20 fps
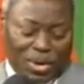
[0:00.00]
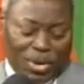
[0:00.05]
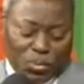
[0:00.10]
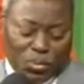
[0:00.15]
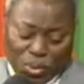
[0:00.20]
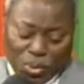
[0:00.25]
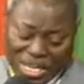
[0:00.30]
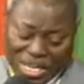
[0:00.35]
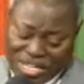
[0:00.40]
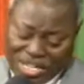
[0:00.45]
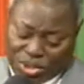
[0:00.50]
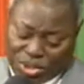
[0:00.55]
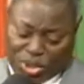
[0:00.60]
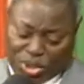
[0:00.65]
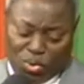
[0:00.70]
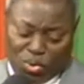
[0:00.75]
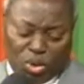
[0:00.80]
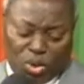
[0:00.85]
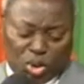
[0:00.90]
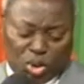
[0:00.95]

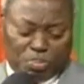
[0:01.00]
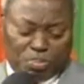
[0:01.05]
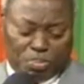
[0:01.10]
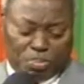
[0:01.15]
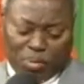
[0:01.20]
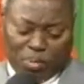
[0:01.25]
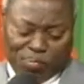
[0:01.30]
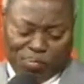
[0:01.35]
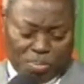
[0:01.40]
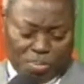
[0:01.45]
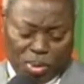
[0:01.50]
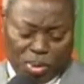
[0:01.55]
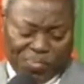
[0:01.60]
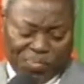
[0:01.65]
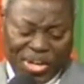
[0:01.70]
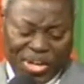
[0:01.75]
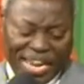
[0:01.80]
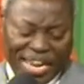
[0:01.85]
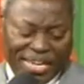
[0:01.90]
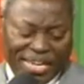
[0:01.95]
which was
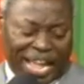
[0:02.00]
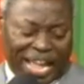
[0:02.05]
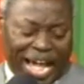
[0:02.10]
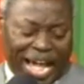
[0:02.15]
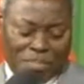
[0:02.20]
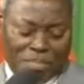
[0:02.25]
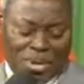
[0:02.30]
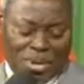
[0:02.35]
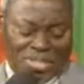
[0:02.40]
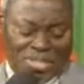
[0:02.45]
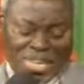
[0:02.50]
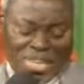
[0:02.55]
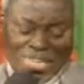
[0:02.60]
profaned among the